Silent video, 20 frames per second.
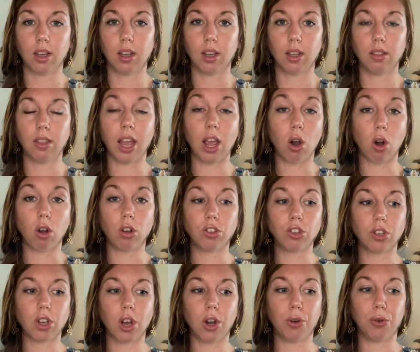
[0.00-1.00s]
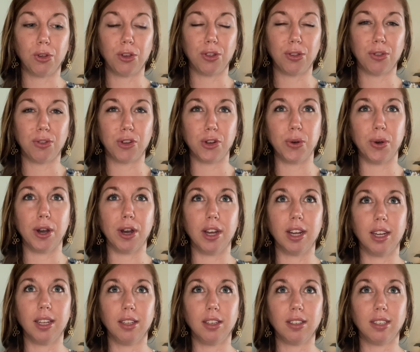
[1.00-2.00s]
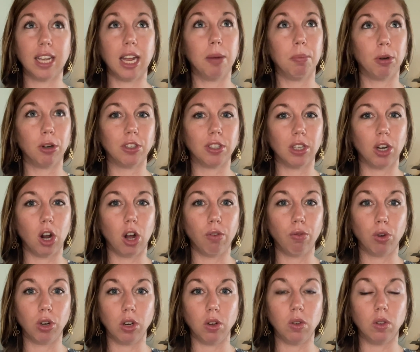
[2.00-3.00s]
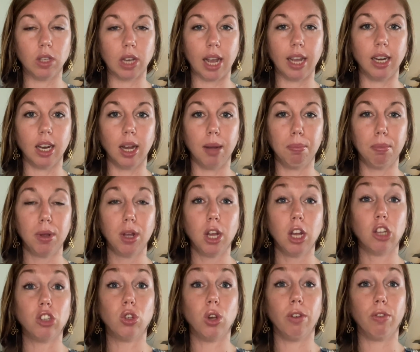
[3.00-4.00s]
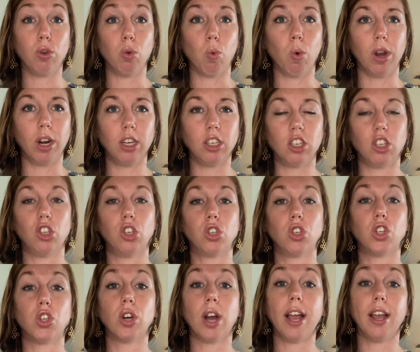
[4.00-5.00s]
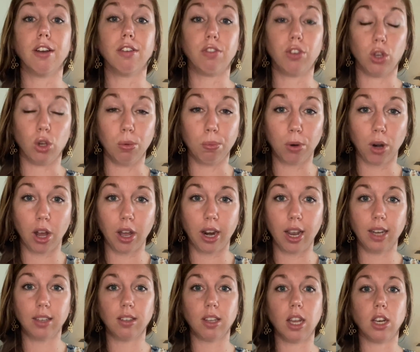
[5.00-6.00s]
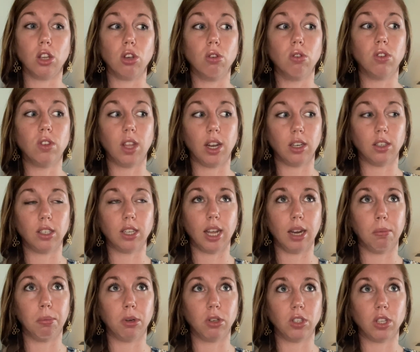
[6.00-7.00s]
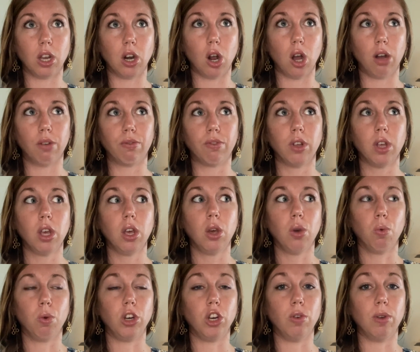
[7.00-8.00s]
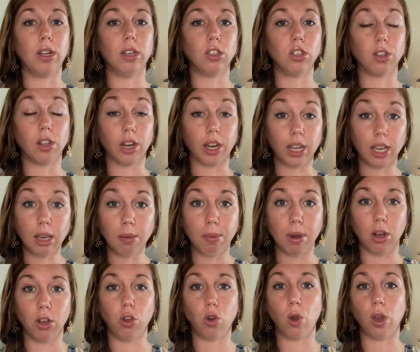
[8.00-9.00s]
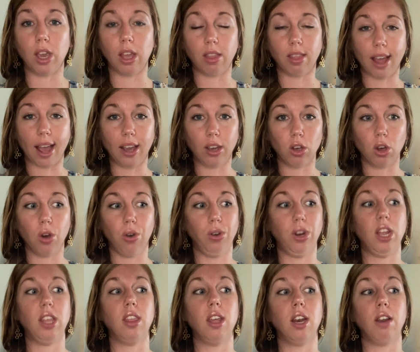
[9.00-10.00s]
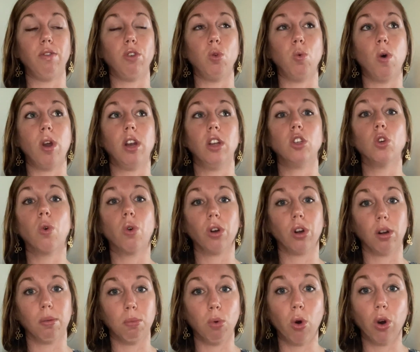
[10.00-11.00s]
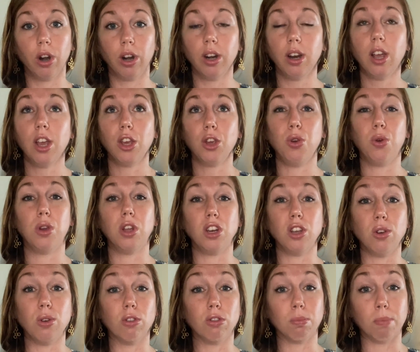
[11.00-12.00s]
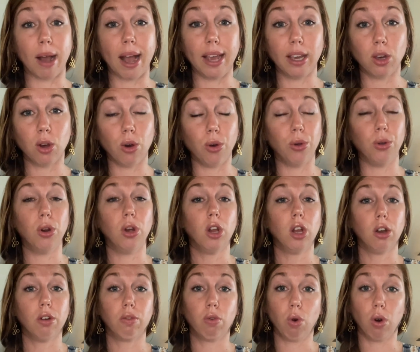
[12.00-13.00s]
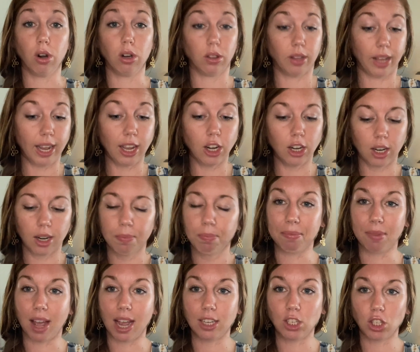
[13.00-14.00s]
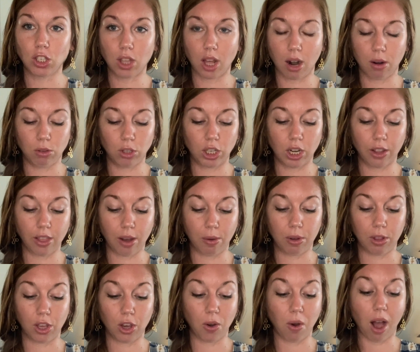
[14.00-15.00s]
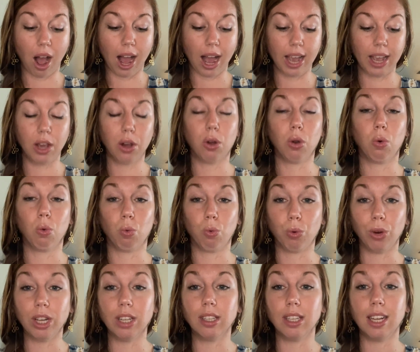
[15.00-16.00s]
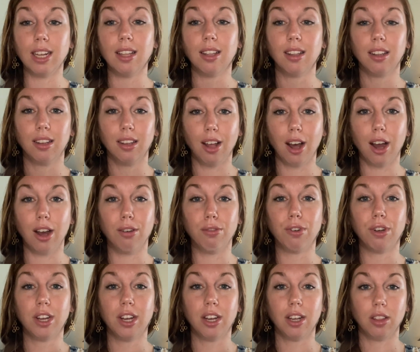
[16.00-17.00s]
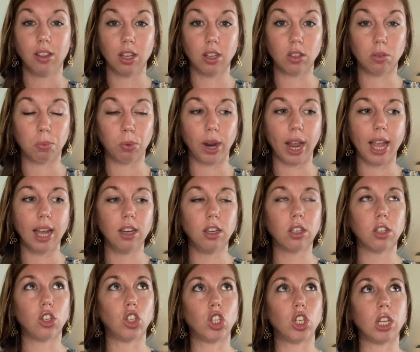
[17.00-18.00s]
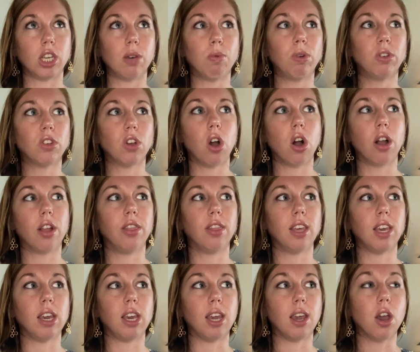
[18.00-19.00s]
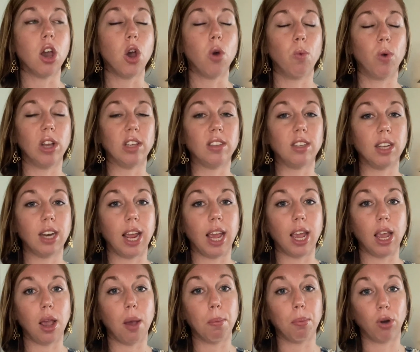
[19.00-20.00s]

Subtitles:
They also do a 10% off when you sign up. So if you wanted to just try a few products and use their 10% off when you enter their email, you can get that code. And then if you wanted to order more, you can use my code for later. I just thought I would share that with you. I really love this brand. She was on the Weston A.